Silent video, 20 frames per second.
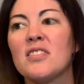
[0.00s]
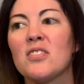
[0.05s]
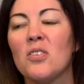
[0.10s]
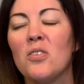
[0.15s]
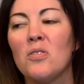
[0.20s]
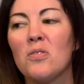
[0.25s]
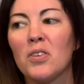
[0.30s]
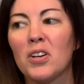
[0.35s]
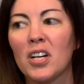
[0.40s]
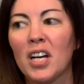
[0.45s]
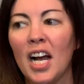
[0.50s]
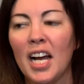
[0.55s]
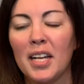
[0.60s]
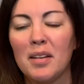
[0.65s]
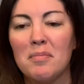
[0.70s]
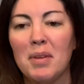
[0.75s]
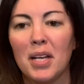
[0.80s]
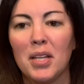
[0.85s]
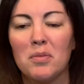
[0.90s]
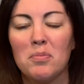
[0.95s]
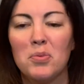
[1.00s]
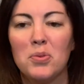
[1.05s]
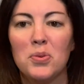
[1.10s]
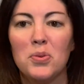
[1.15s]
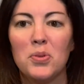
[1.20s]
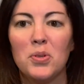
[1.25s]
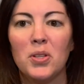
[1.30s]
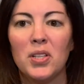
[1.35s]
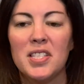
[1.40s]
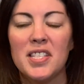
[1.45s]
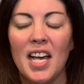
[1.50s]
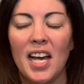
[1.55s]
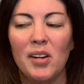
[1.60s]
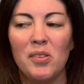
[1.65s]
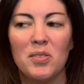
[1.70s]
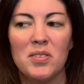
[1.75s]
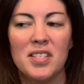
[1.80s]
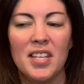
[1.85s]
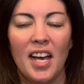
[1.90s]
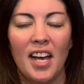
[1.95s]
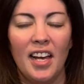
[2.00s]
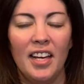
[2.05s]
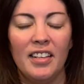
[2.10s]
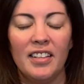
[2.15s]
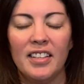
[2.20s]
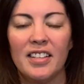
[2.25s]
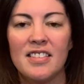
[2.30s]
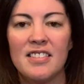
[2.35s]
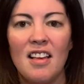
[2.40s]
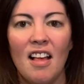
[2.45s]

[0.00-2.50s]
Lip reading: over kind of by the pool. It's outside. It's